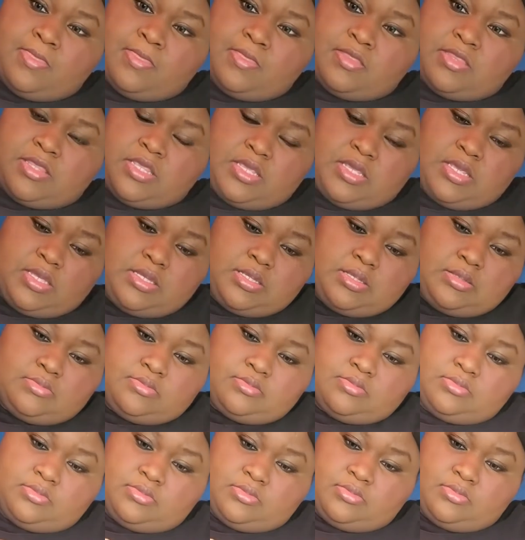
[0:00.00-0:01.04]
Please.
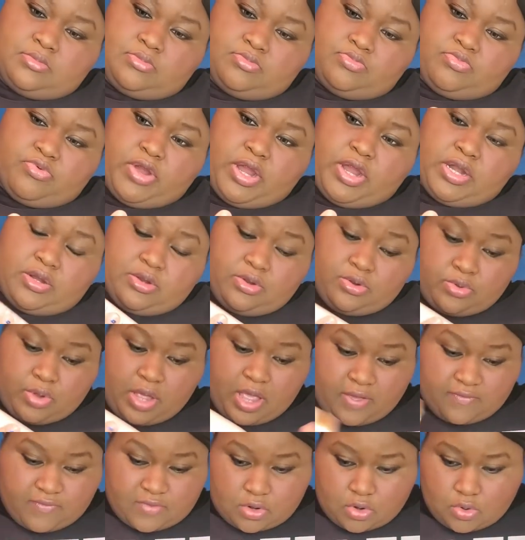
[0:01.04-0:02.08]
Brand new,
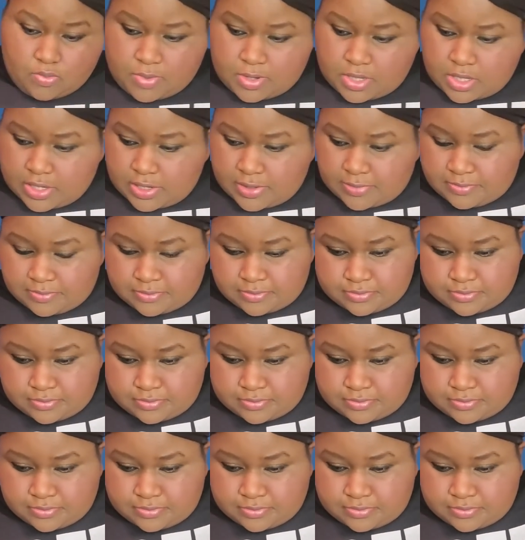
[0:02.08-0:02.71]
haven't opened it.